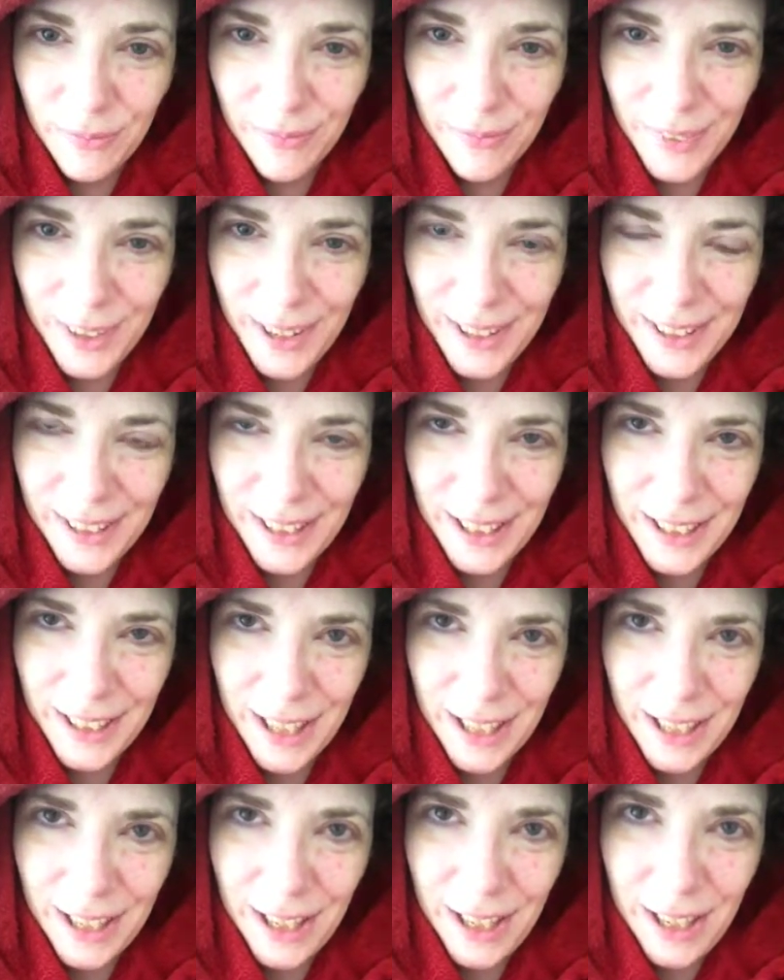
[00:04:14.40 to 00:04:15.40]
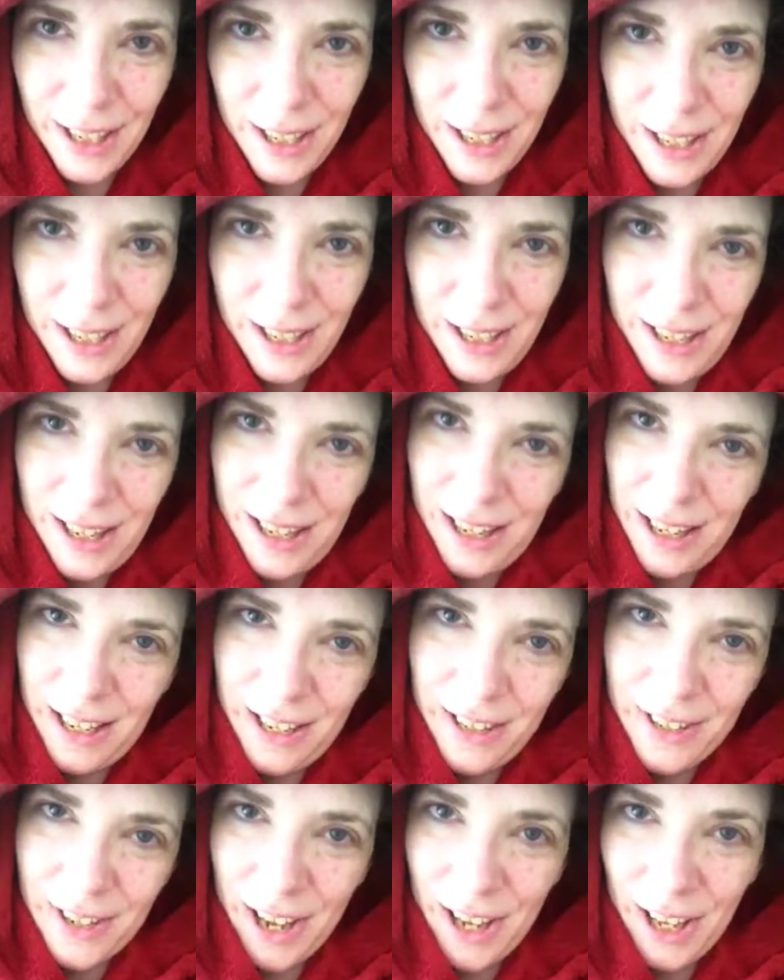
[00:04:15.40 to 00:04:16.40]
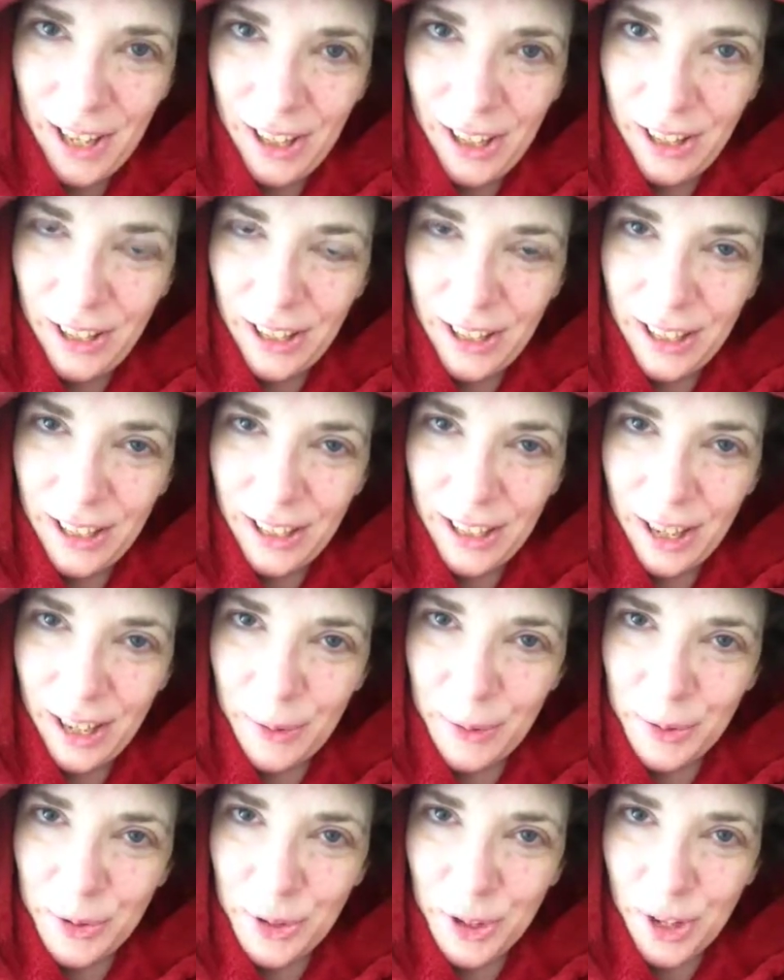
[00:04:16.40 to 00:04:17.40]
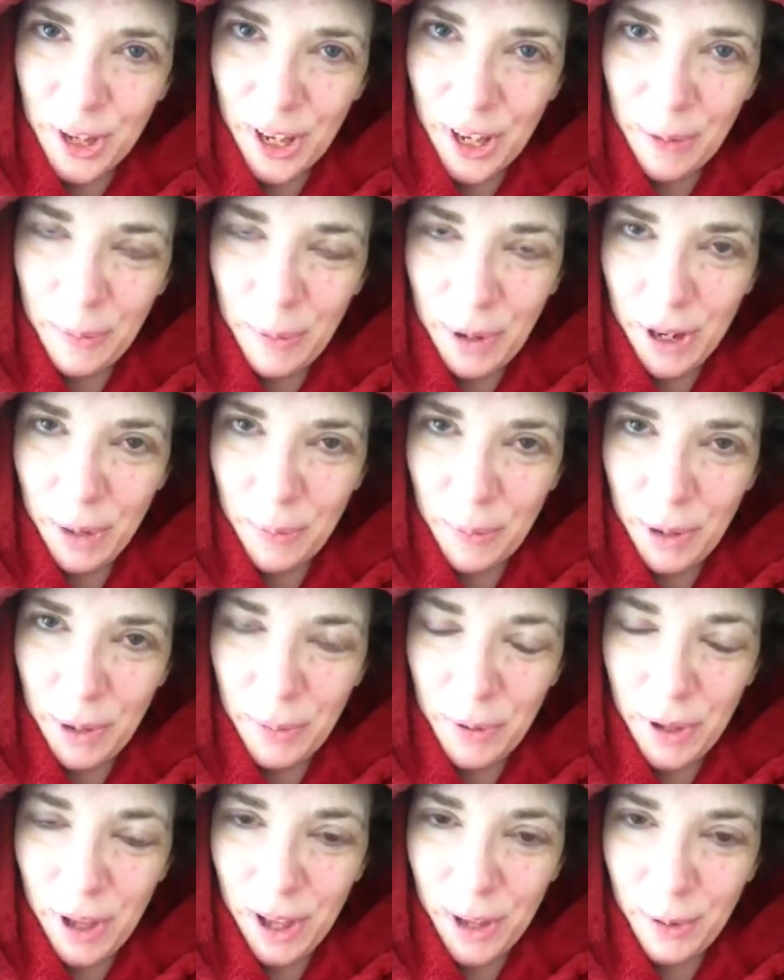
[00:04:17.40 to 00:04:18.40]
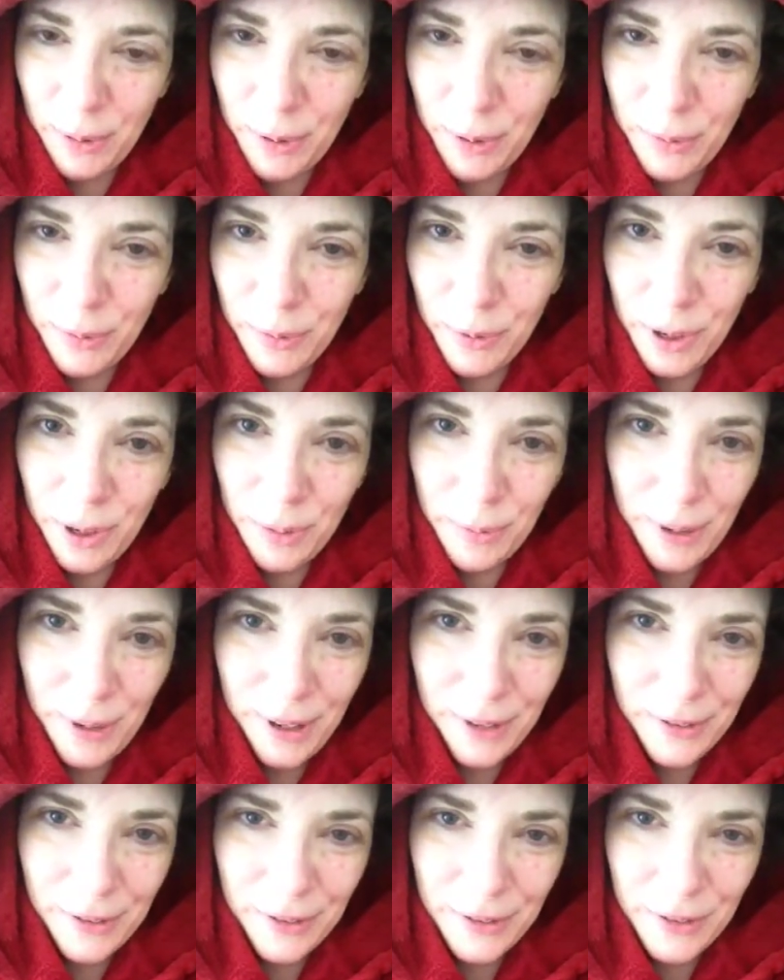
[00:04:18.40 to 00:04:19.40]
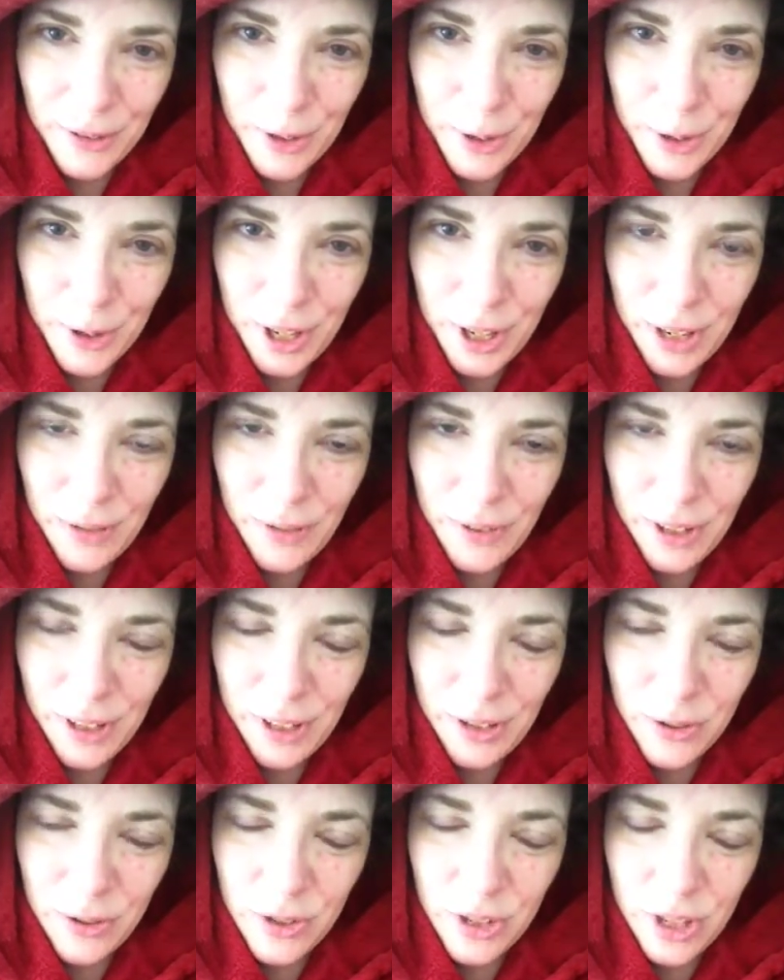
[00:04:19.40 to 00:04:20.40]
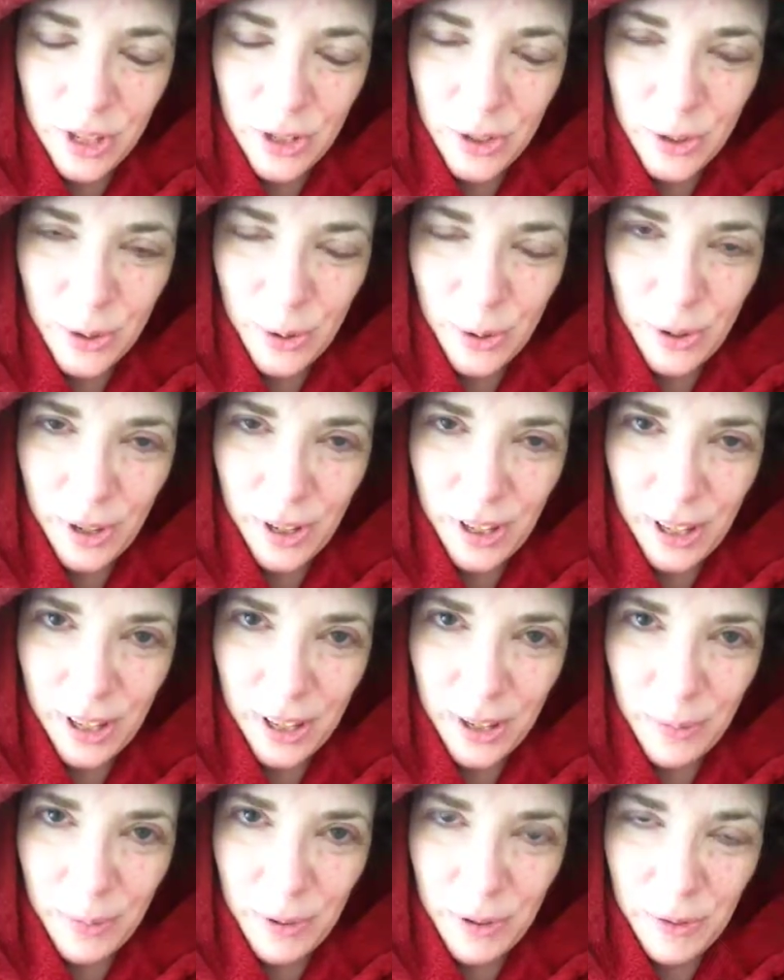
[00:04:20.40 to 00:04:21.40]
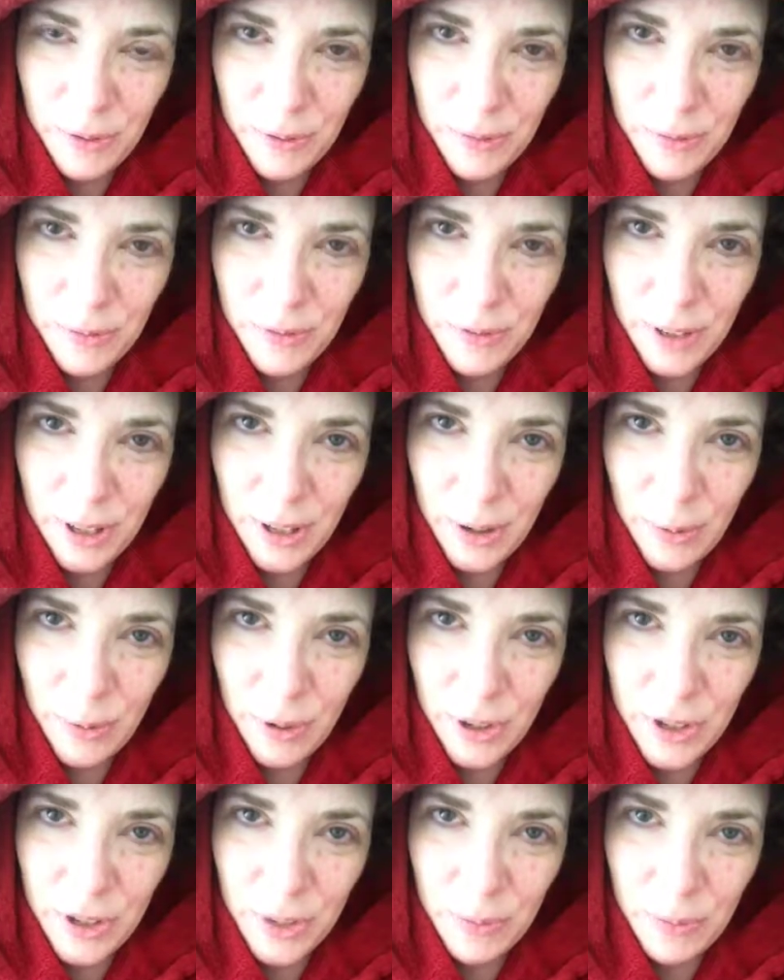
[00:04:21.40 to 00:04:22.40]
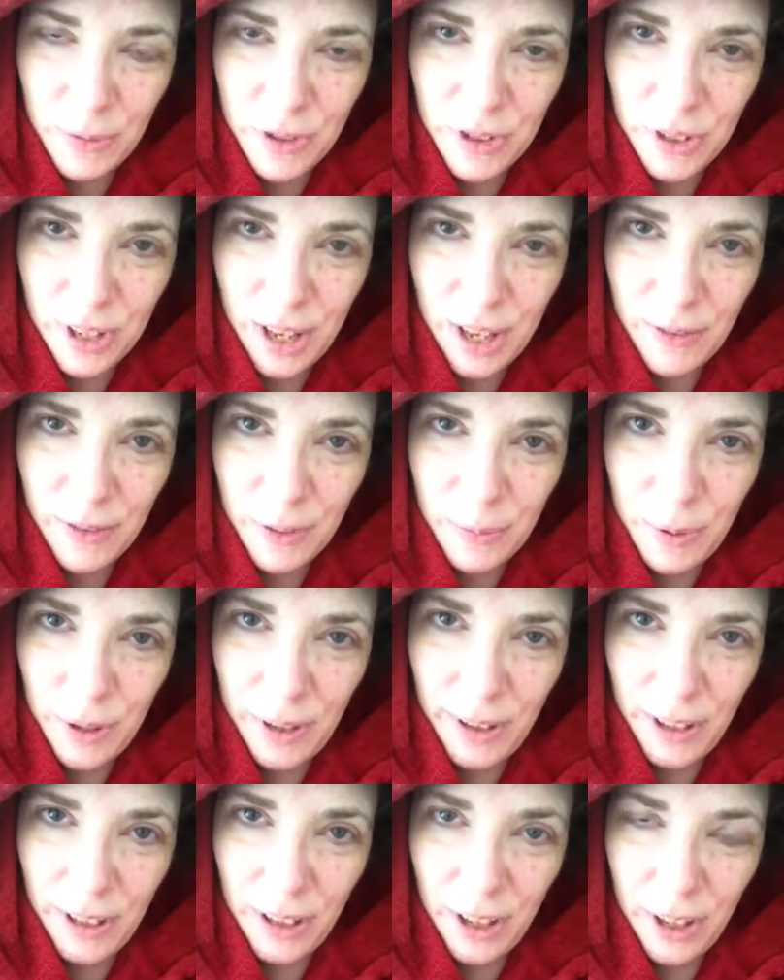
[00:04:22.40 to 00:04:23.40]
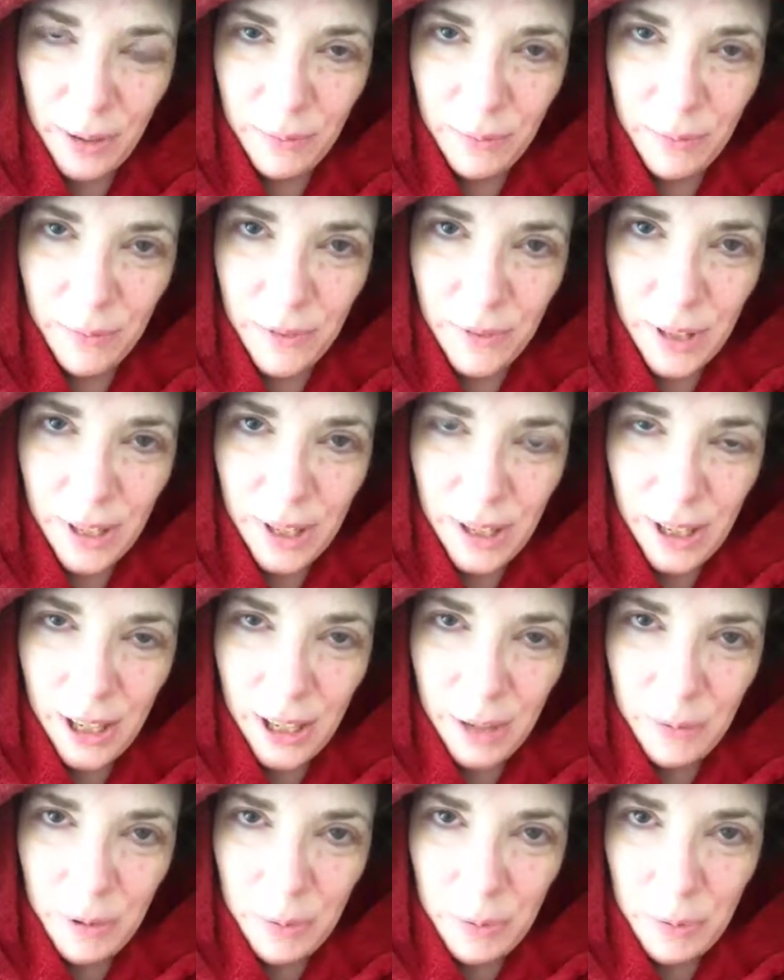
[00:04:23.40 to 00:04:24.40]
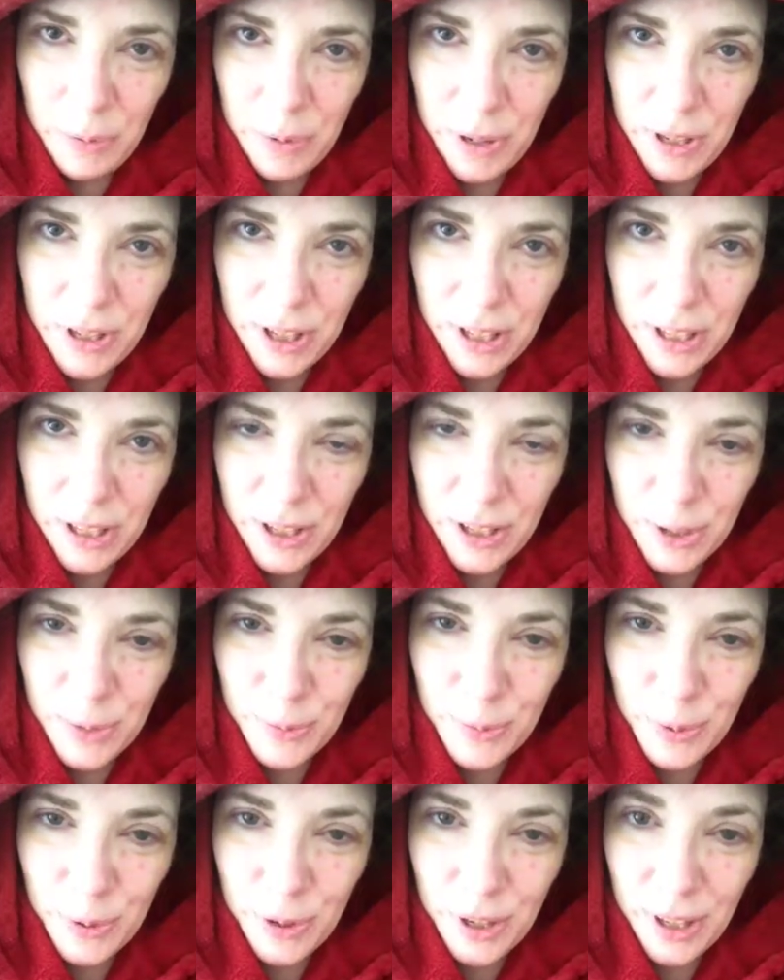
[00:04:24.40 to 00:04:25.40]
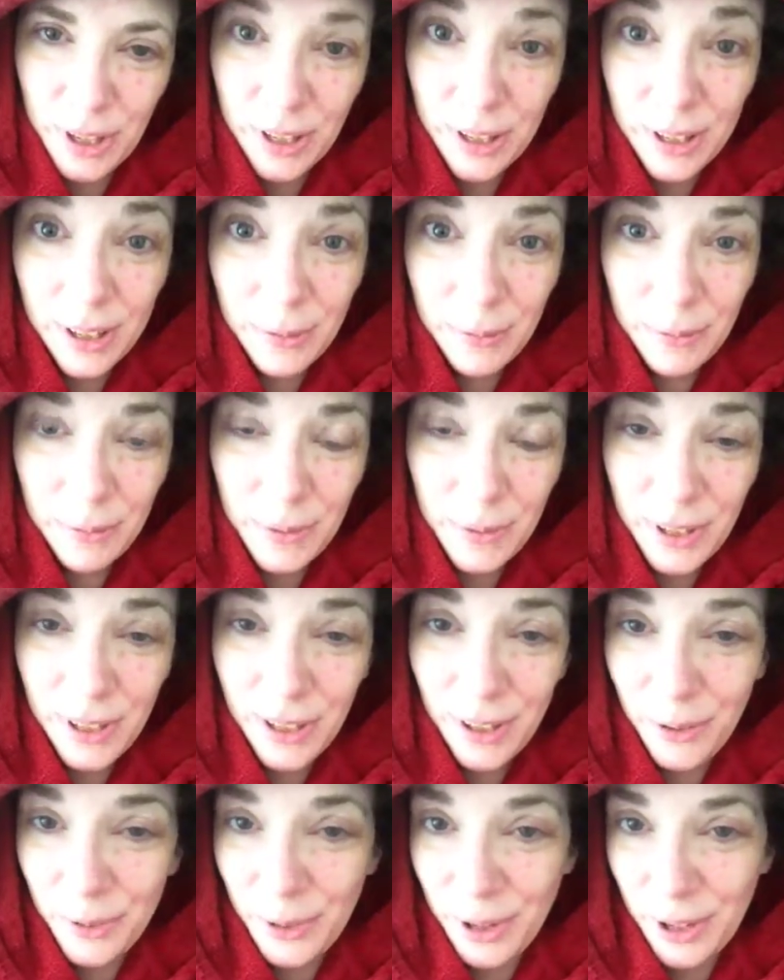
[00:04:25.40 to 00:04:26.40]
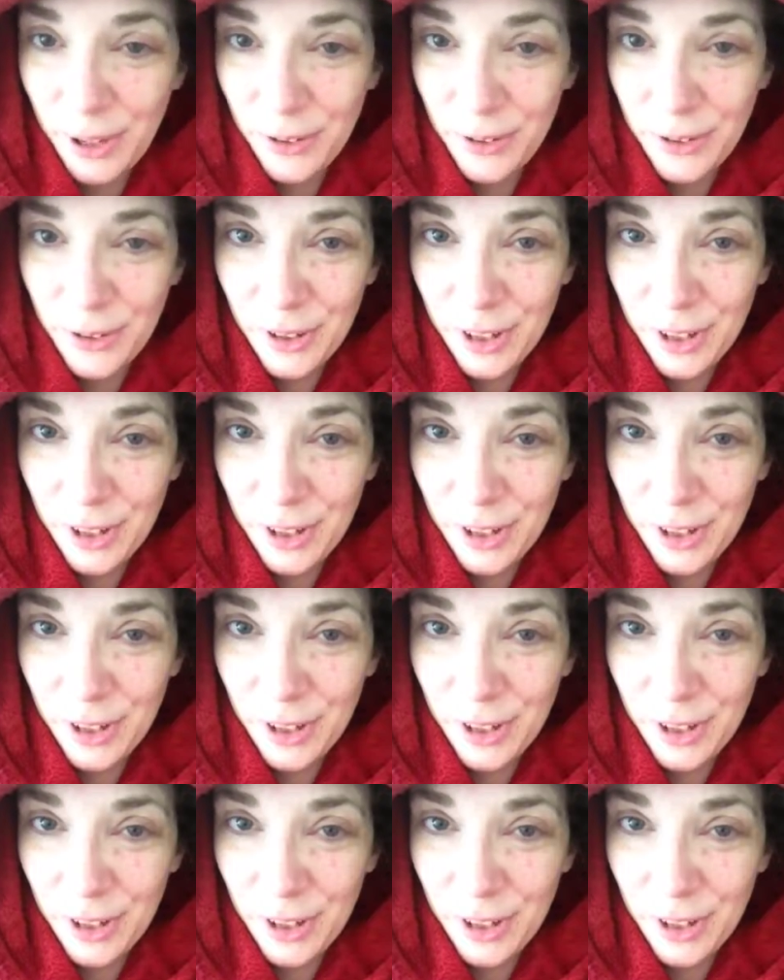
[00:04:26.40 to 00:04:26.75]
Kind of like that tale I was talking about on my blog at one point about kind of an interesting story that could be, where someone's life depended on people basically supporting them being around.